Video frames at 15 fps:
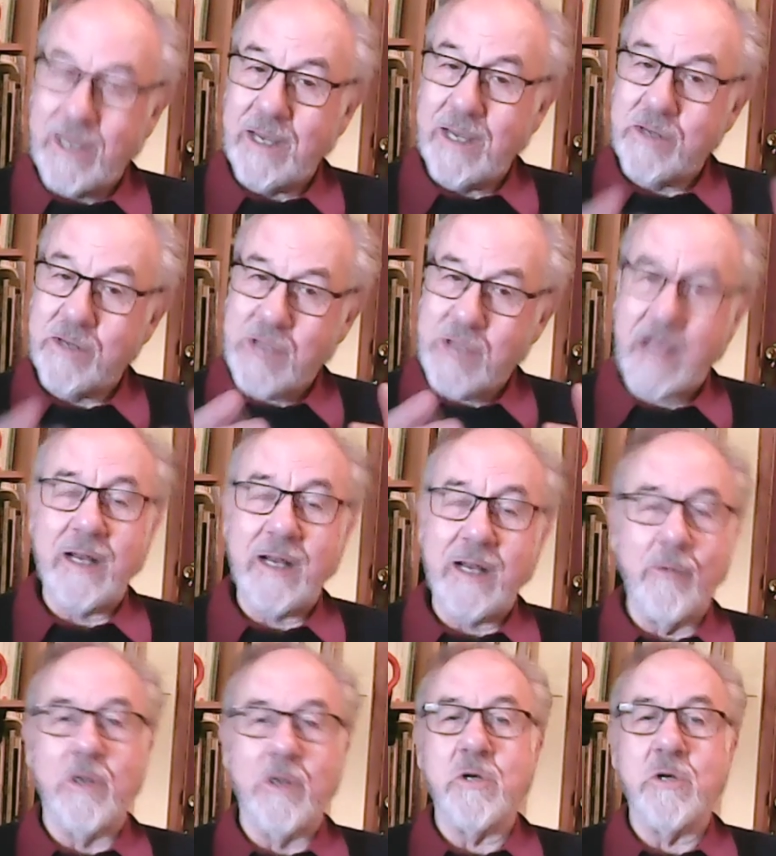exactly
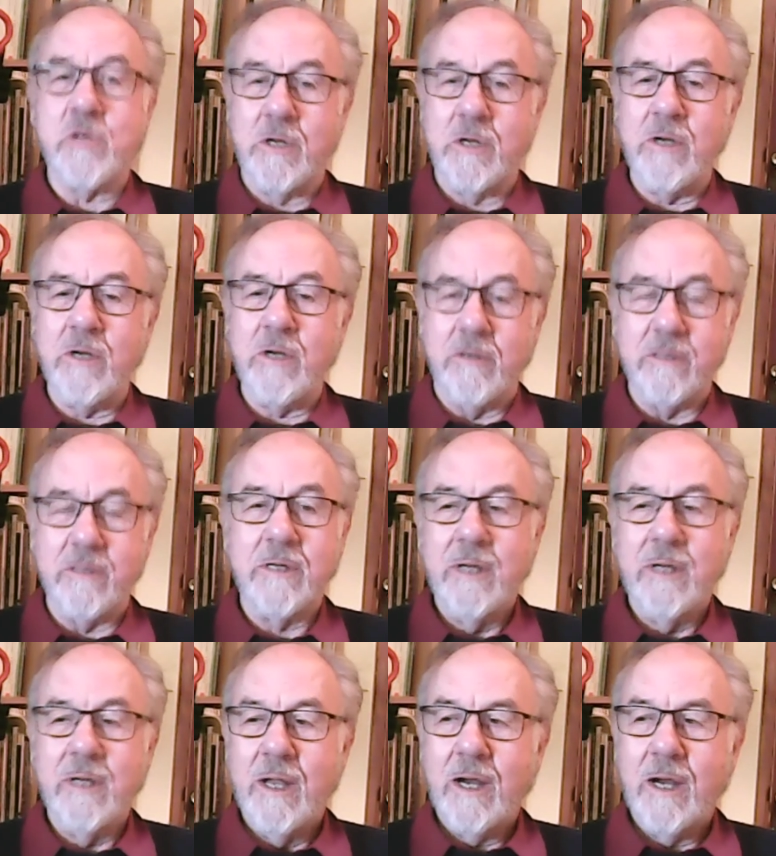what you should use
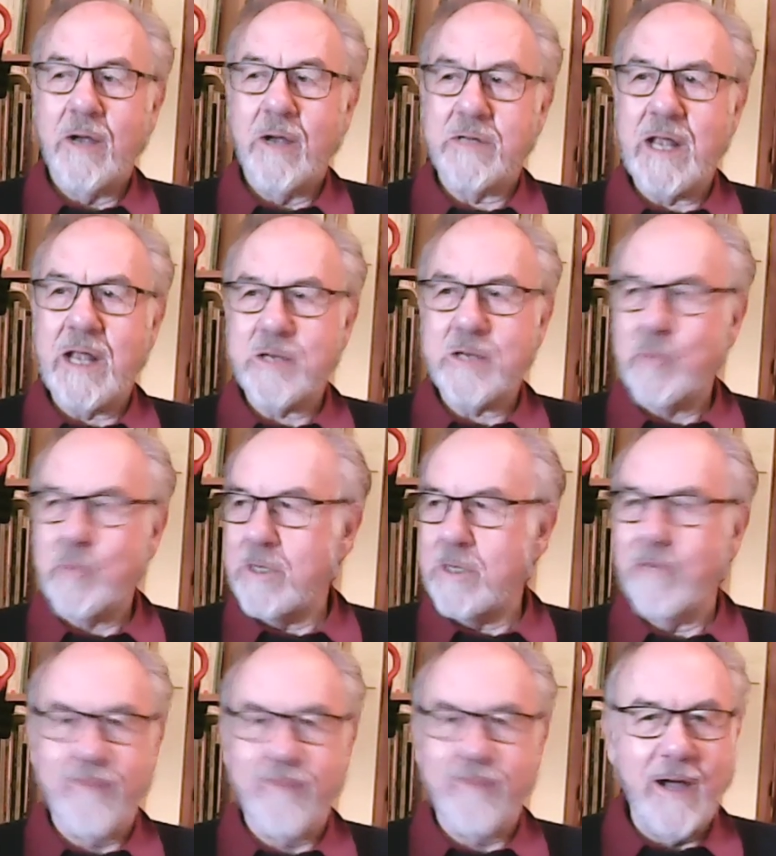because that's yeah. what
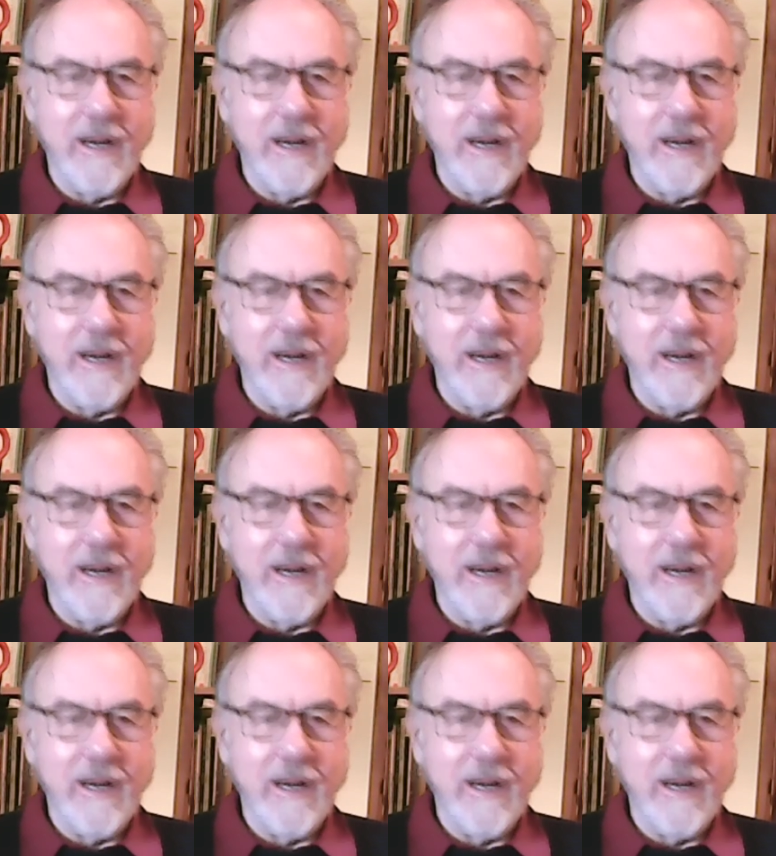you'll find